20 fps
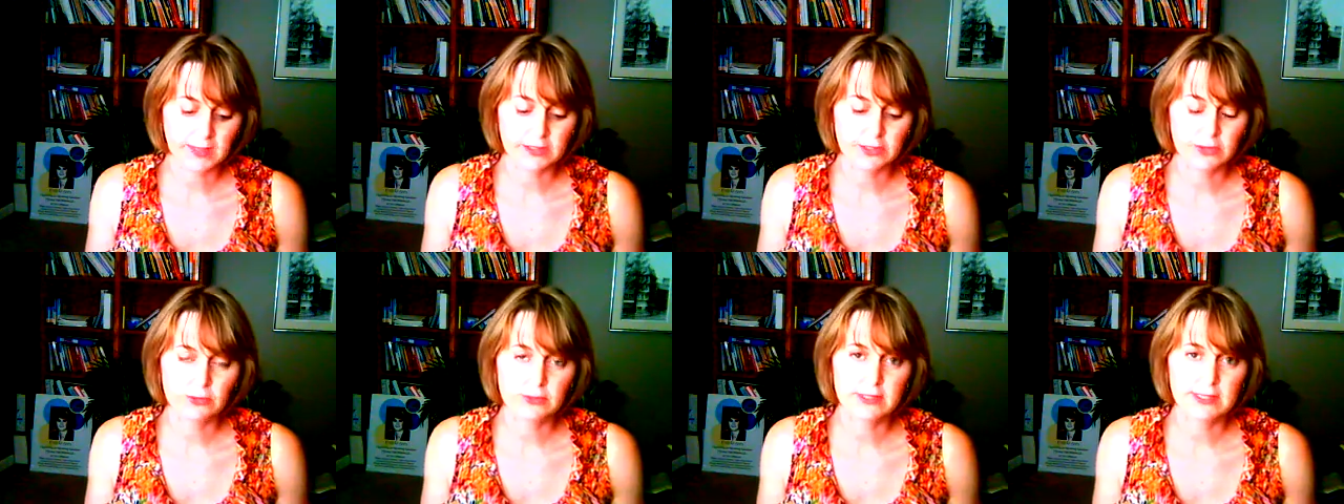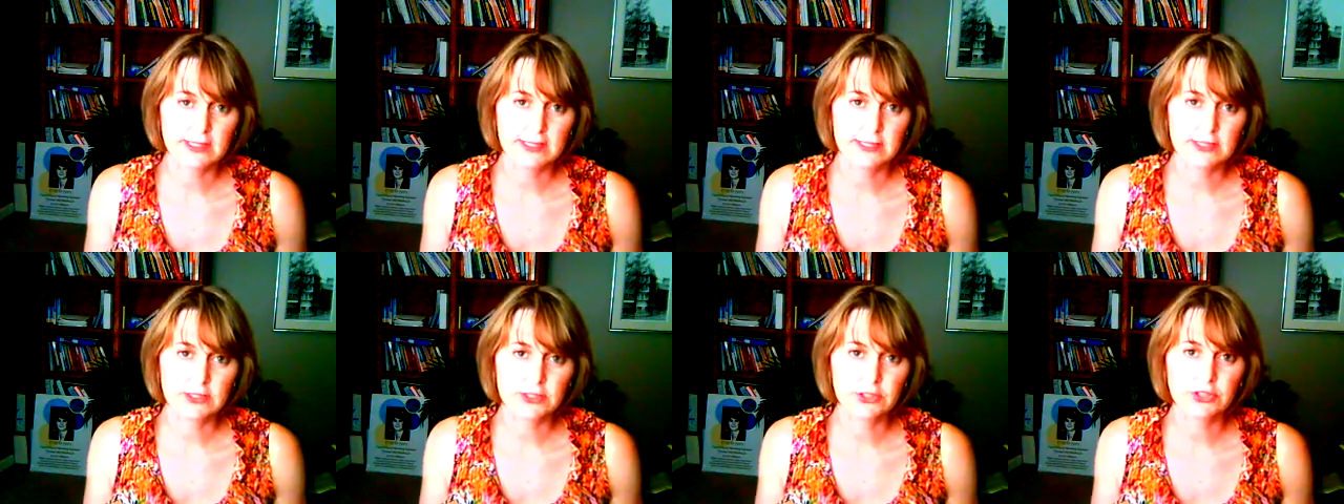You
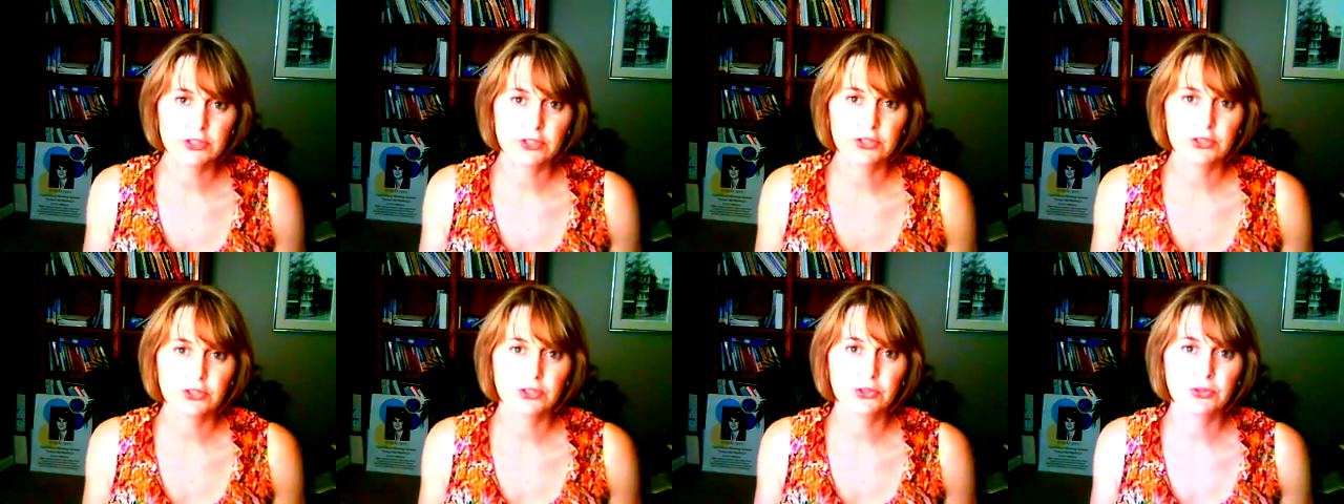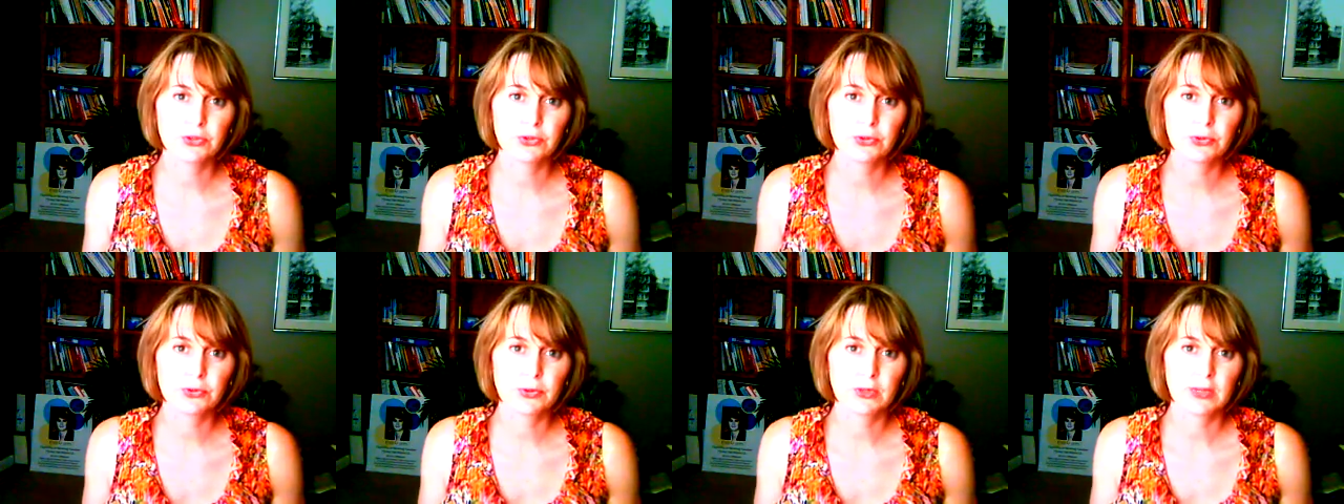need
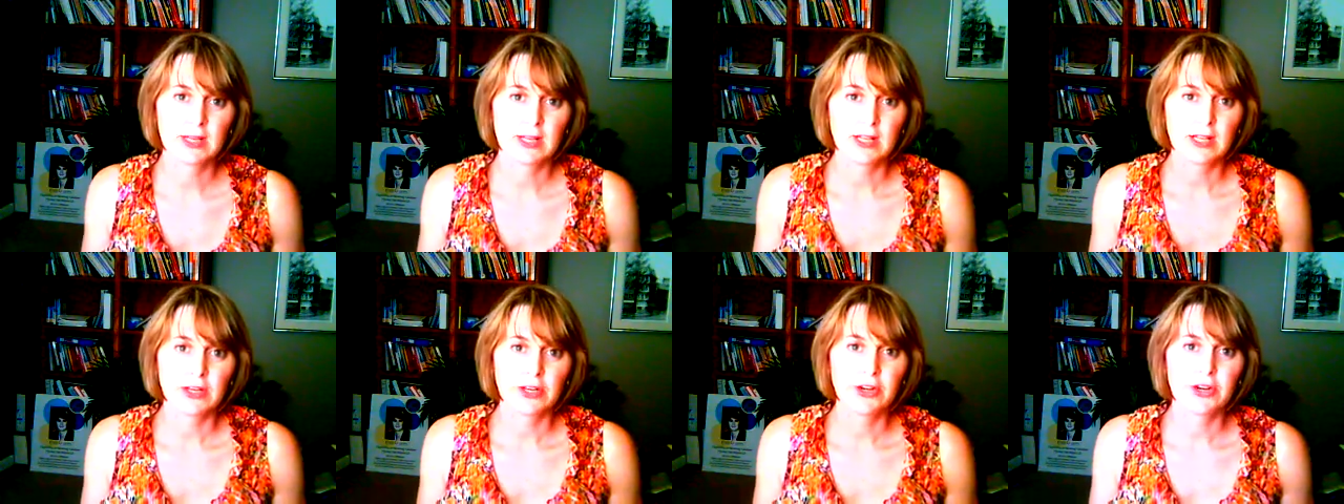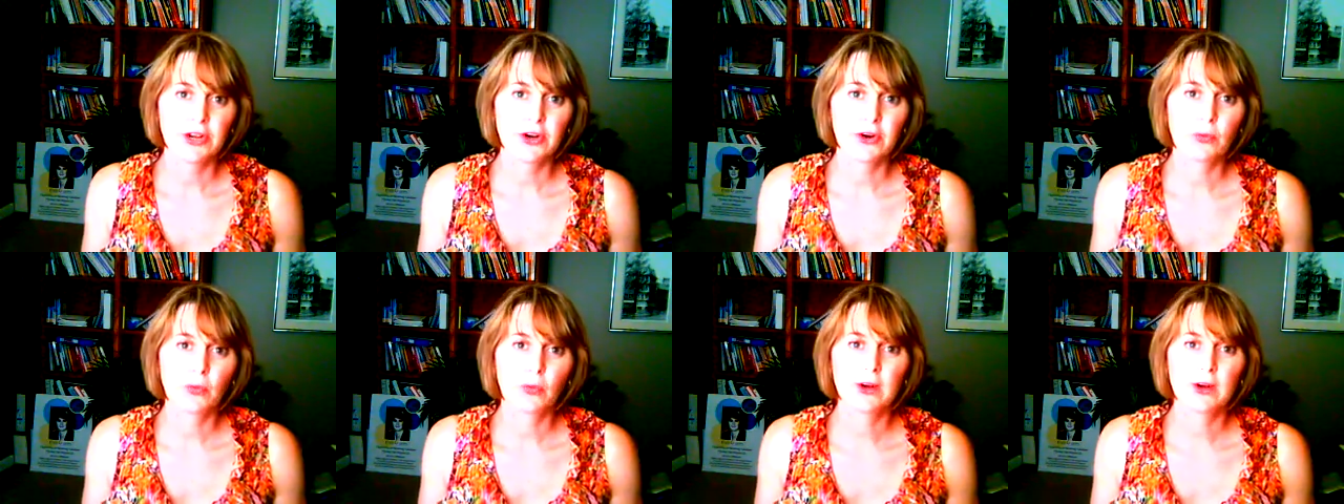to know